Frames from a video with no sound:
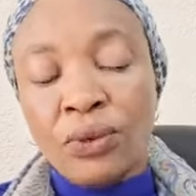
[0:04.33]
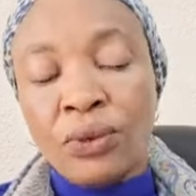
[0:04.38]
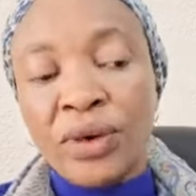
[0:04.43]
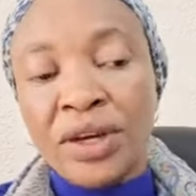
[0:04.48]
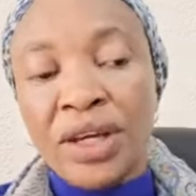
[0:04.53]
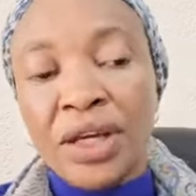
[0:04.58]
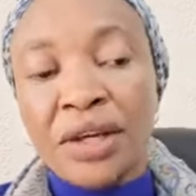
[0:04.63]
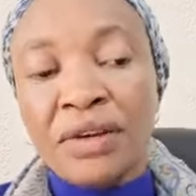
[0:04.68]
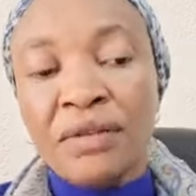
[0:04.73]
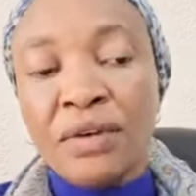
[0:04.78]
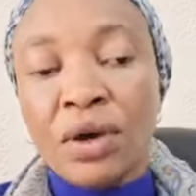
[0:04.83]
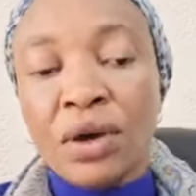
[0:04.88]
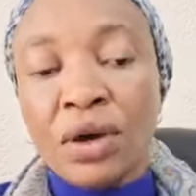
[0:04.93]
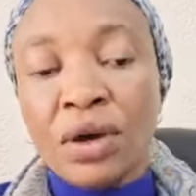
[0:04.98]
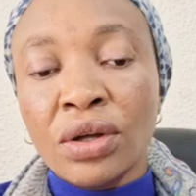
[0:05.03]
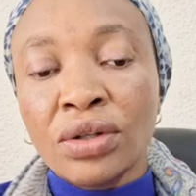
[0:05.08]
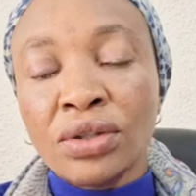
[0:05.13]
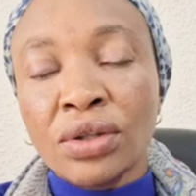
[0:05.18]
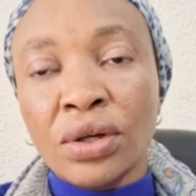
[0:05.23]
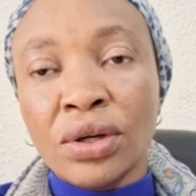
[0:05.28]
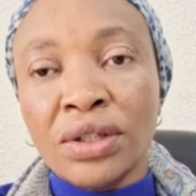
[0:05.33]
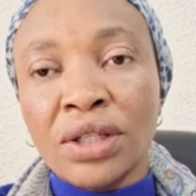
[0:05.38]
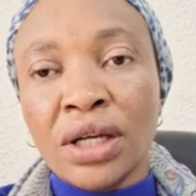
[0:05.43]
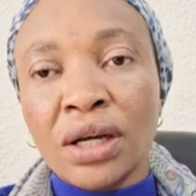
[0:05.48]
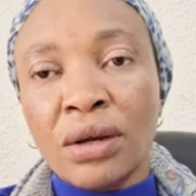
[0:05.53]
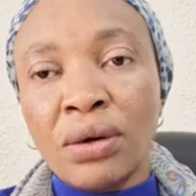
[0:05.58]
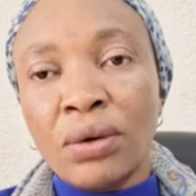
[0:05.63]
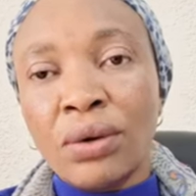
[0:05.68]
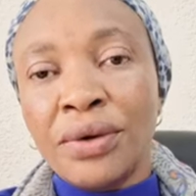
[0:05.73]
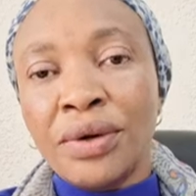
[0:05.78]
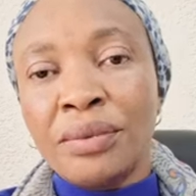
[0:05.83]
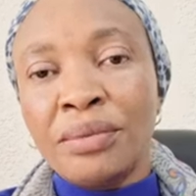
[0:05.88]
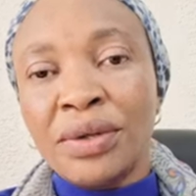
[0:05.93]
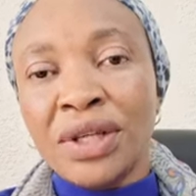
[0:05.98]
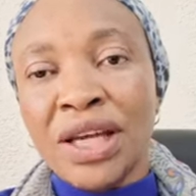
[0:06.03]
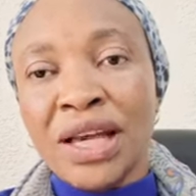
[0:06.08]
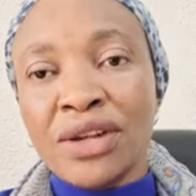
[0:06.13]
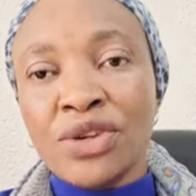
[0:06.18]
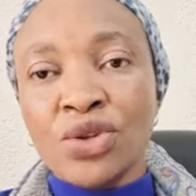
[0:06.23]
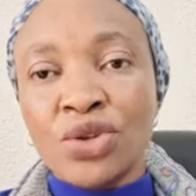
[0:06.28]
We give God all the glory.
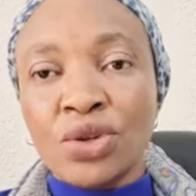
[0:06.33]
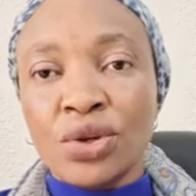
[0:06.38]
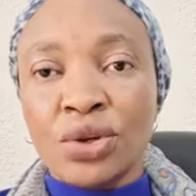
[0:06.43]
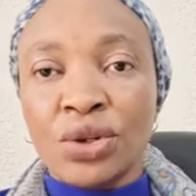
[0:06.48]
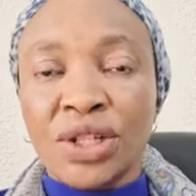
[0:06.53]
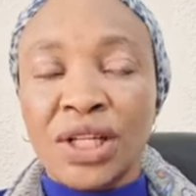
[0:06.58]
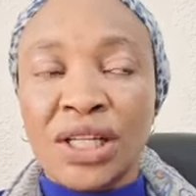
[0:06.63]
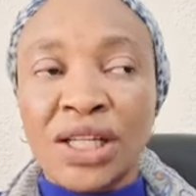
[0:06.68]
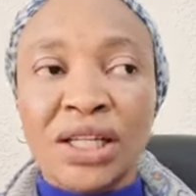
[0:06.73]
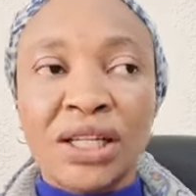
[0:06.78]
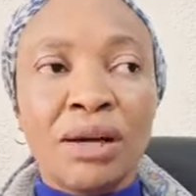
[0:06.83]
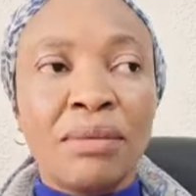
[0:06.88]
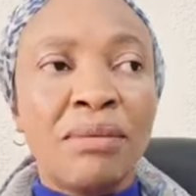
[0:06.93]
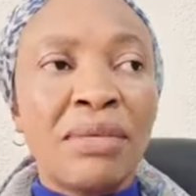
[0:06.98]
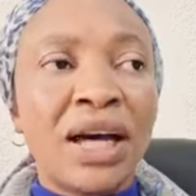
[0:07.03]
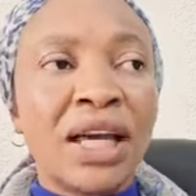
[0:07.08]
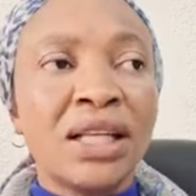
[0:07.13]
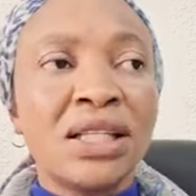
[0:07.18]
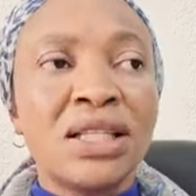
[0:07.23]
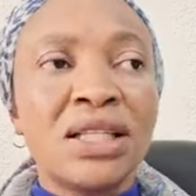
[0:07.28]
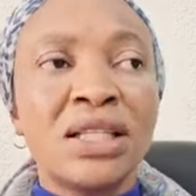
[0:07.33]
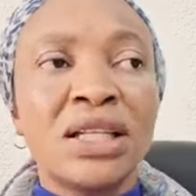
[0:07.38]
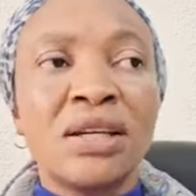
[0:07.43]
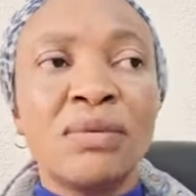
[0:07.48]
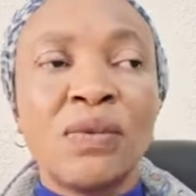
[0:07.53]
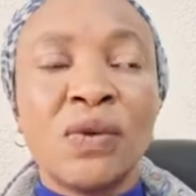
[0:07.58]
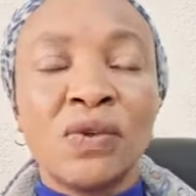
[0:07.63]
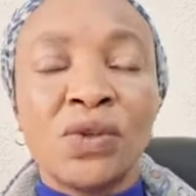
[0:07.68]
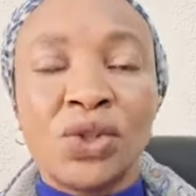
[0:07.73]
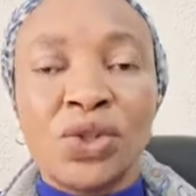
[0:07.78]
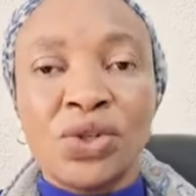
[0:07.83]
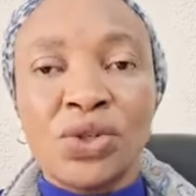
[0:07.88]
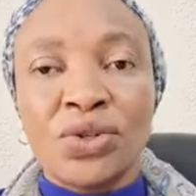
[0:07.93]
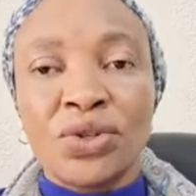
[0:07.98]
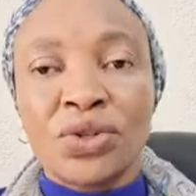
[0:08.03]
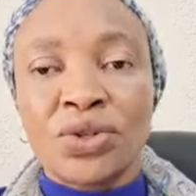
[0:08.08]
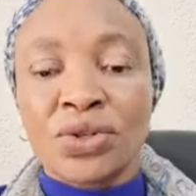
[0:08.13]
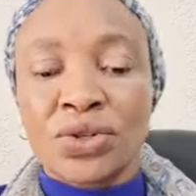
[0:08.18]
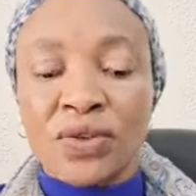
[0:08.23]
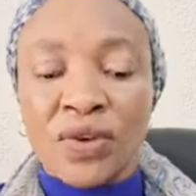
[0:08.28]
Be exalted in the mighty name of
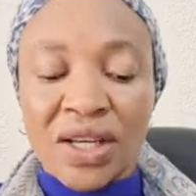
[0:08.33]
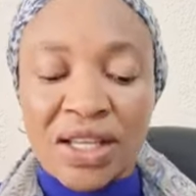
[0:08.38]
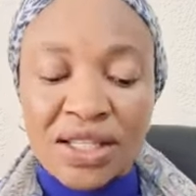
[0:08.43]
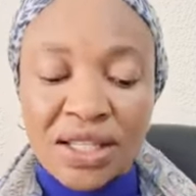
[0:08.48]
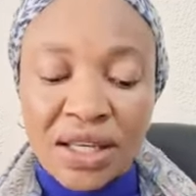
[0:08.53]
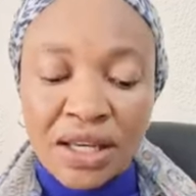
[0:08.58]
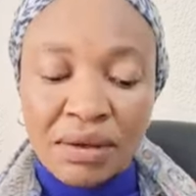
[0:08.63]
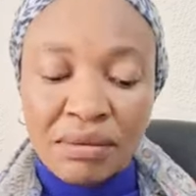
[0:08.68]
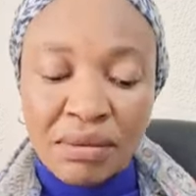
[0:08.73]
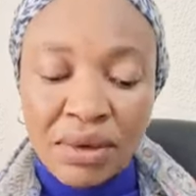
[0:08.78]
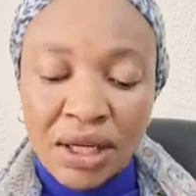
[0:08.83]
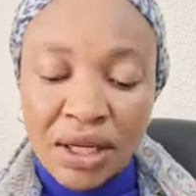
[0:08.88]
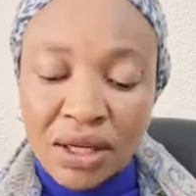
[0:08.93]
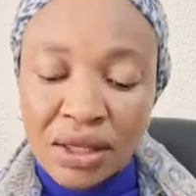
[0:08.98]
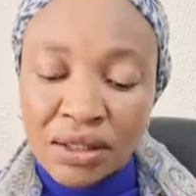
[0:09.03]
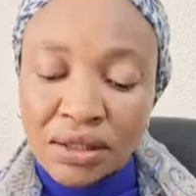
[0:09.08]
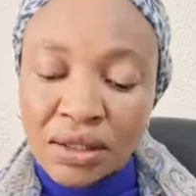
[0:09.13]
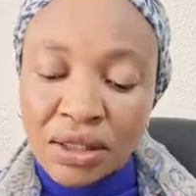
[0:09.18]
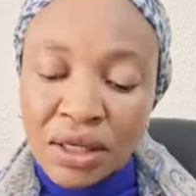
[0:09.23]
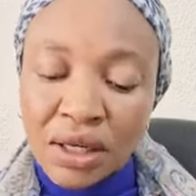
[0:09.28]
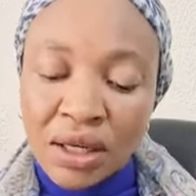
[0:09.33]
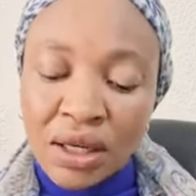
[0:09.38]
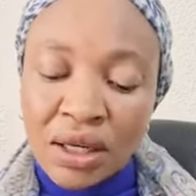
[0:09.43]
Jesus Christ. Amen.